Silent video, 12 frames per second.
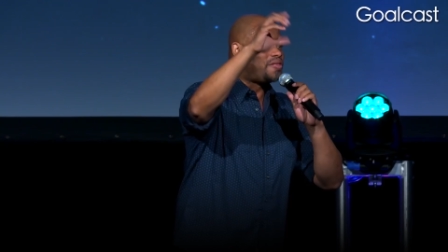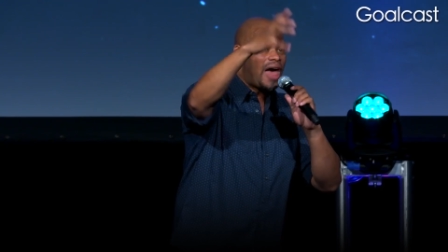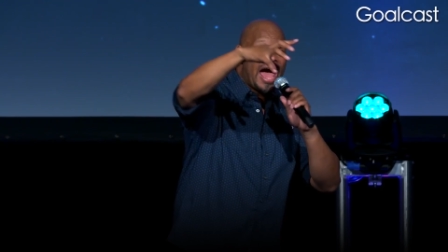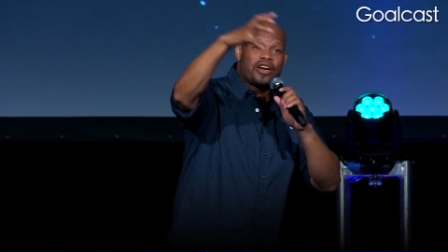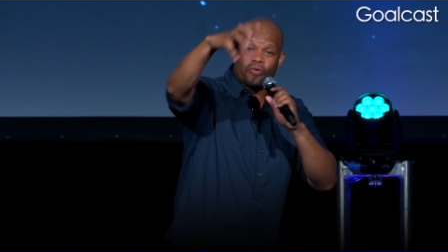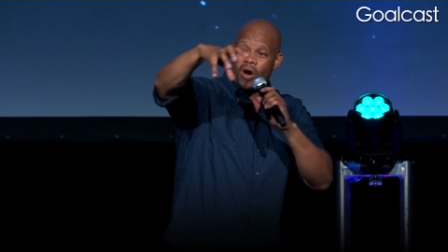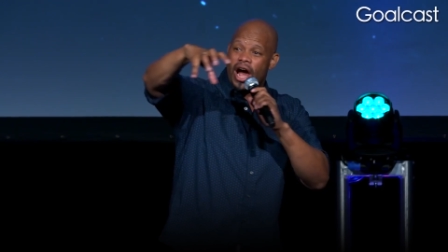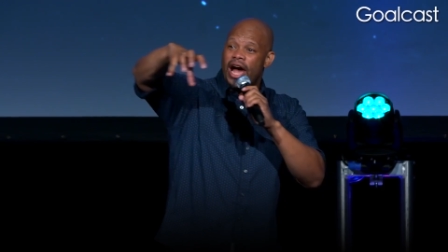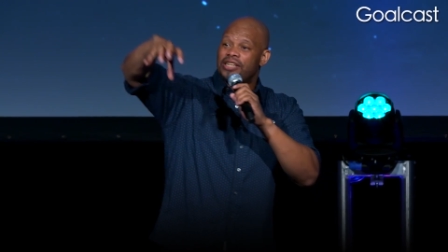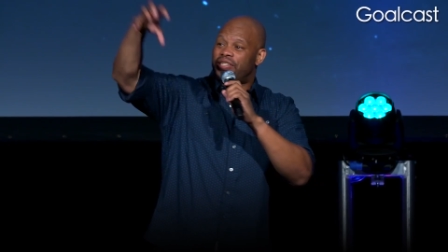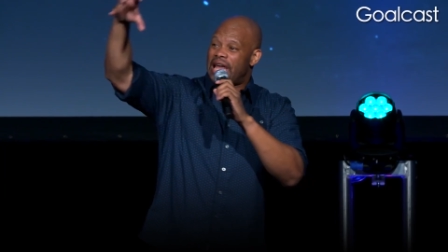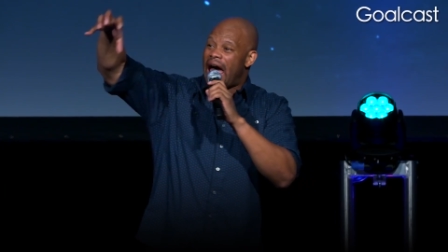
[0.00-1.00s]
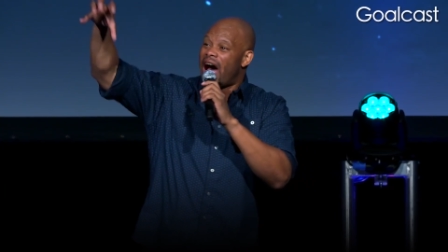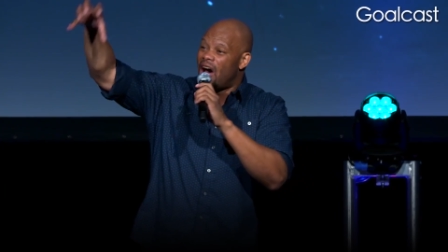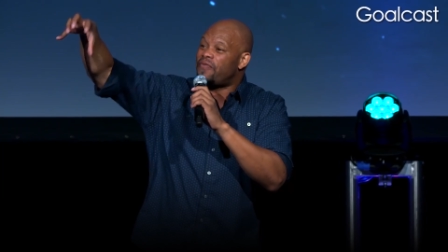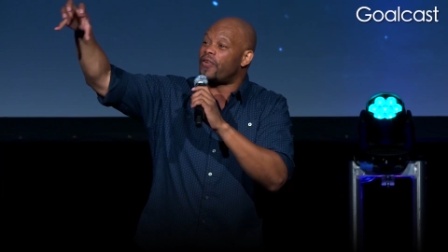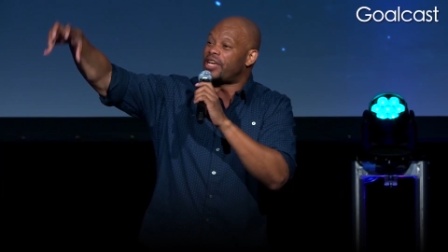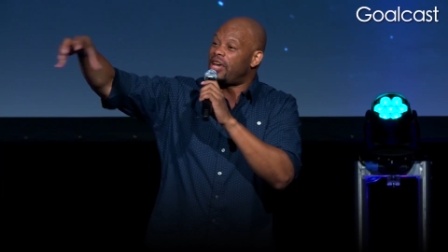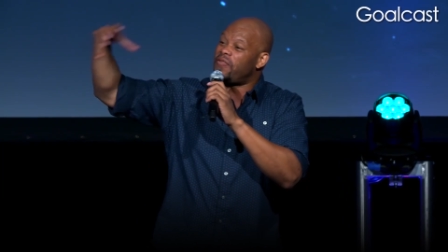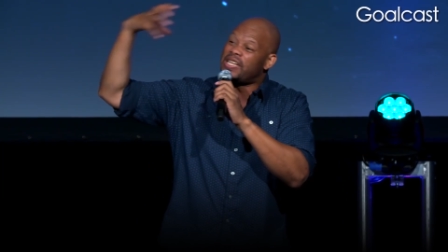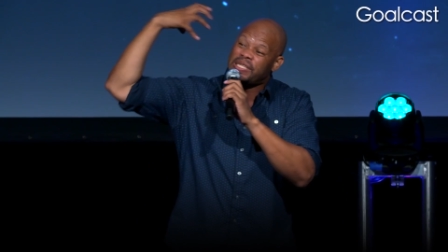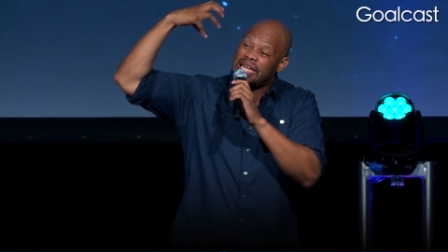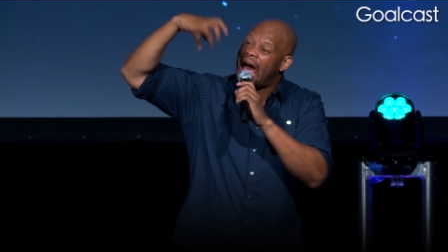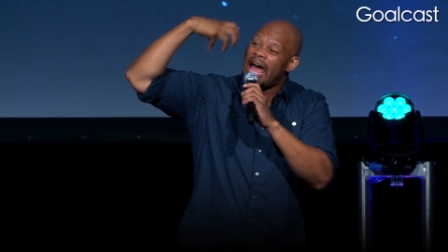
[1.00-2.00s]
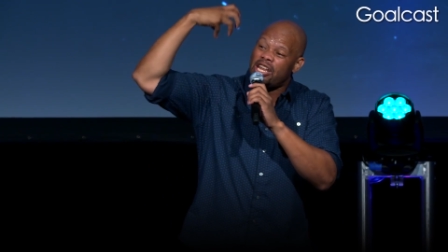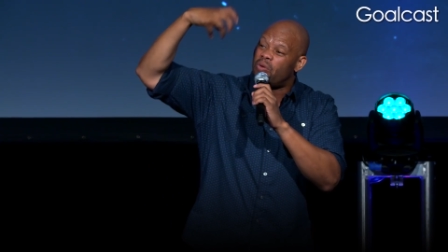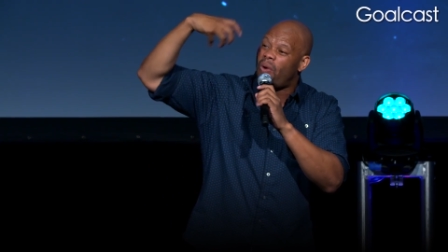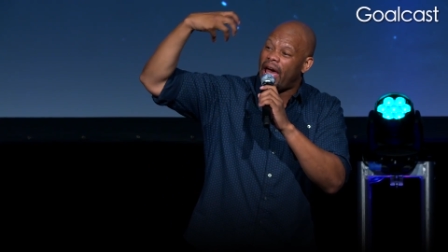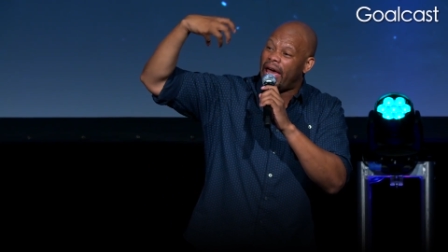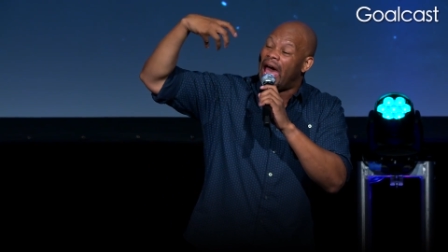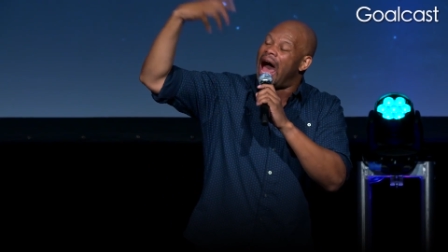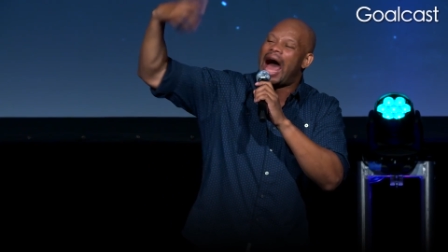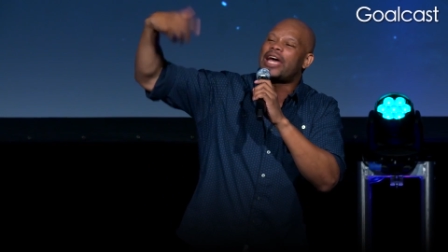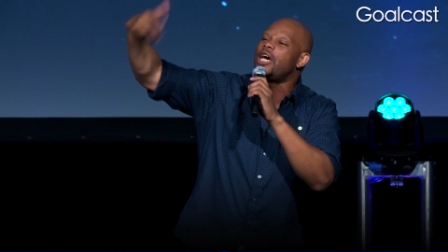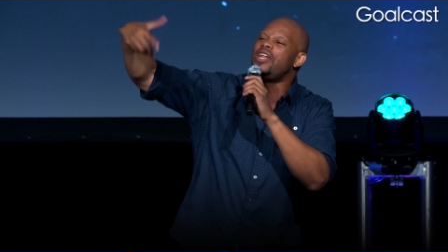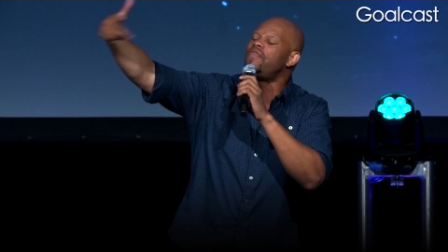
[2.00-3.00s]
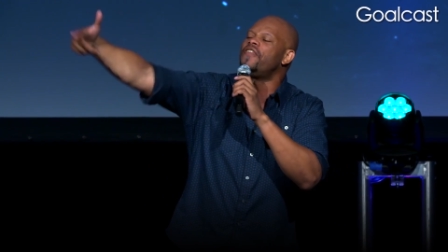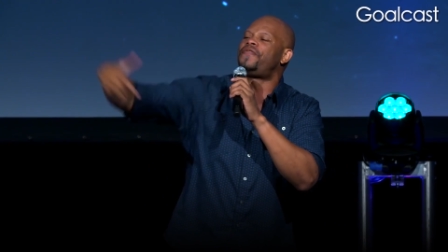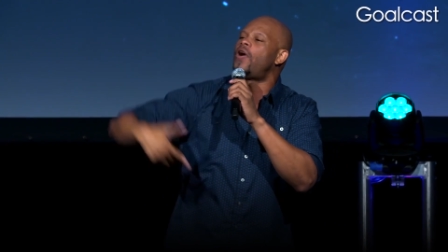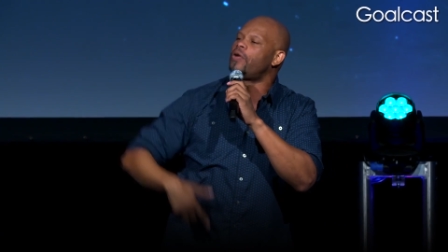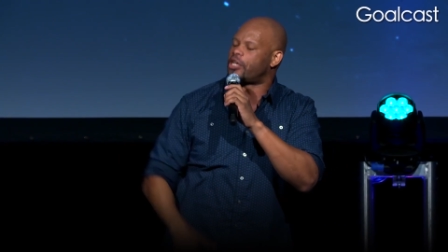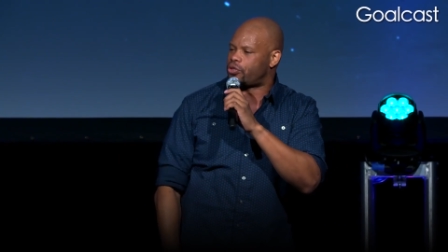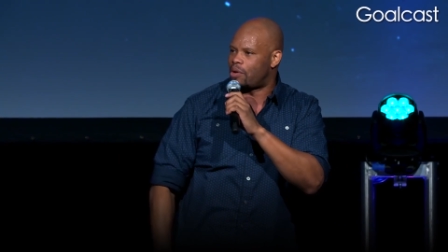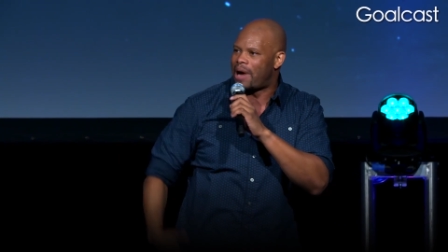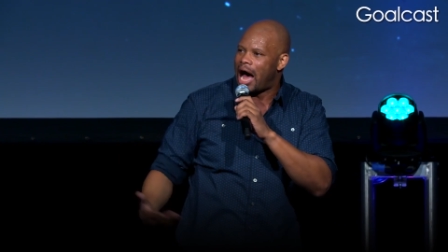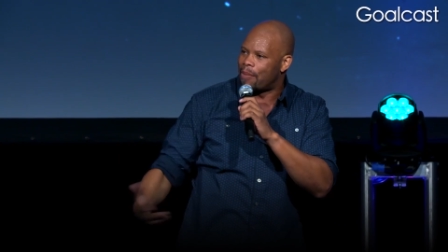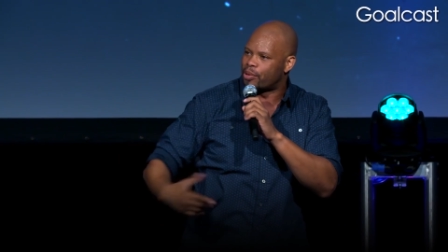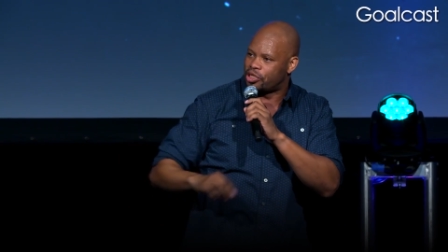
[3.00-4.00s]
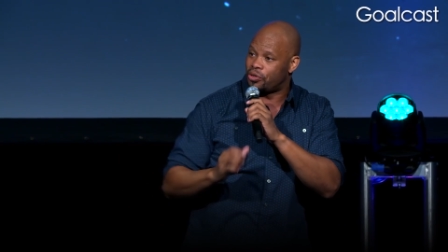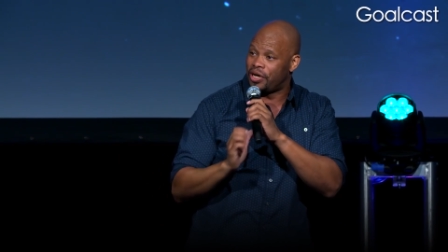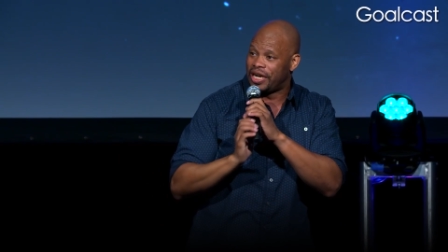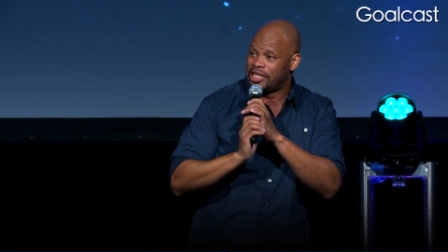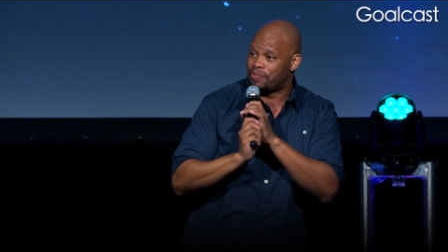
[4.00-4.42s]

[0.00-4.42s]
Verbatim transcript: that grudge, that unforgiveness got in the way. I couldn't even focus on my opportunities